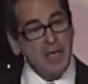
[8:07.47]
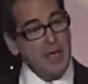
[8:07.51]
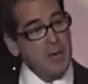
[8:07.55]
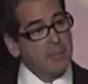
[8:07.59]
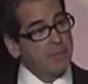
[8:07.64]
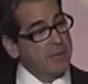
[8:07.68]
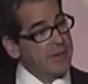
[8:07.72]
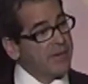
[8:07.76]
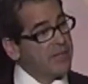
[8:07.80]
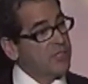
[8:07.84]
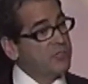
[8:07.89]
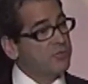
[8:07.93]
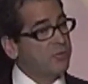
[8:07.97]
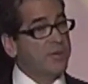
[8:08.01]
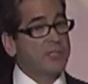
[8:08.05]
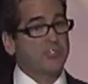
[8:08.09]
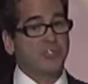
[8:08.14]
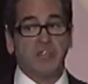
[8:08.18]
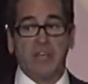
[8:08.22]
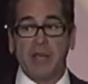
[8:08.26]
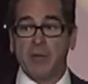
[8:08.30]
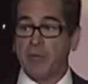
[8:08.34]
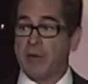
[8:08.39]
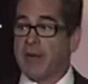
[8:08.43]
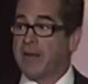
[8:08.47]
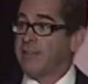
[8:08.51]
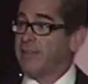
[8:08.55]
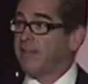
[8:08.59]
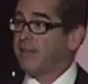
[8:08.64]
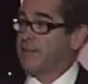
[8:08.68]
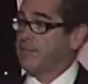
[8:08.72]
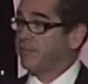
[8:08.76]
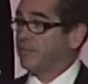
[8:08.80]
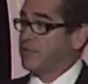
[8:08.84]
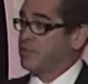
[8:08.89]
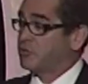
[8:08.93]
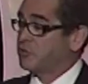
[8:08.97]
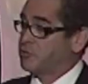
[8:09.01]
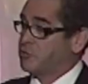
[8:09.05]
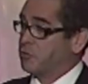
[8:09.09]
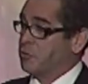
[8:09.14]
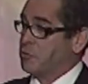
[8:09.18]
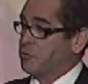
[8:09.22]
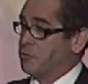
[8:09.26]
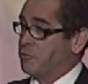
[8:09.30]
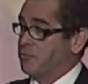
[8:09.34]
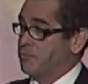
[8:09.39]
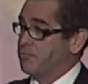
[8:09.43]
But I just want to say, when I think of this
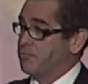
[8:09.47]
room